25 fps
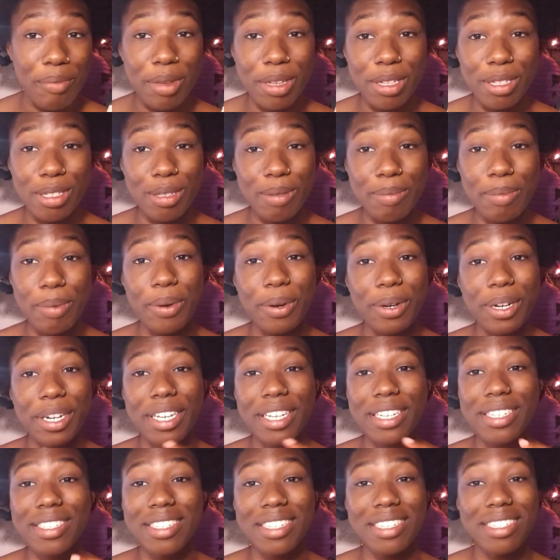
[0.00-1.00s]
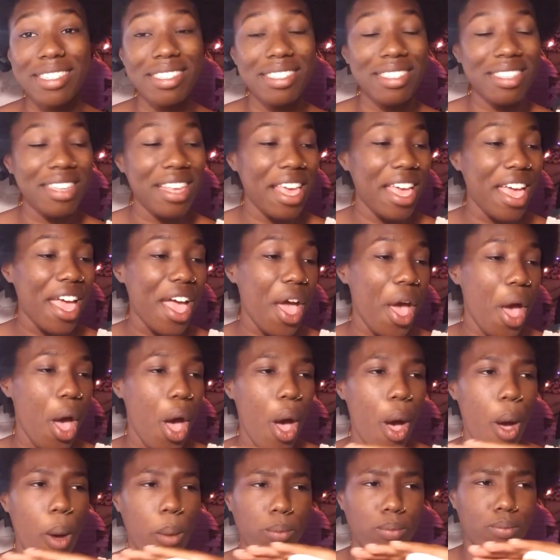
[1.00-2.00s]
been supporting since
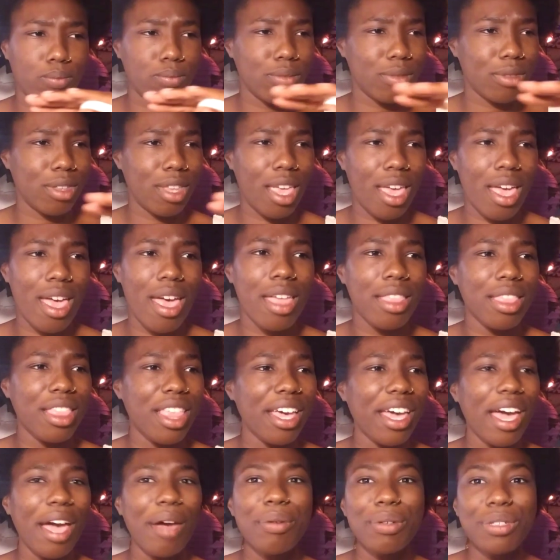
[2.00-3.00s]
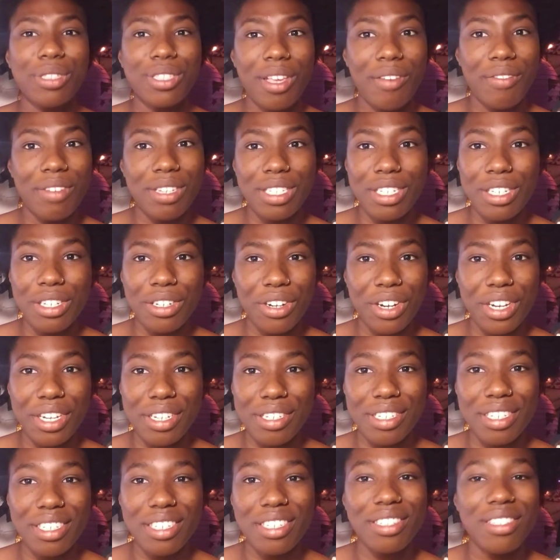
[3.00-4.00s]
like I was 17 or
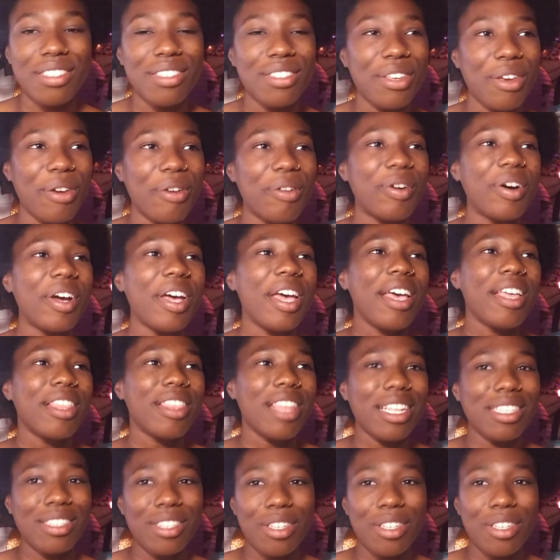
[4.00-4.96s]
18, so that's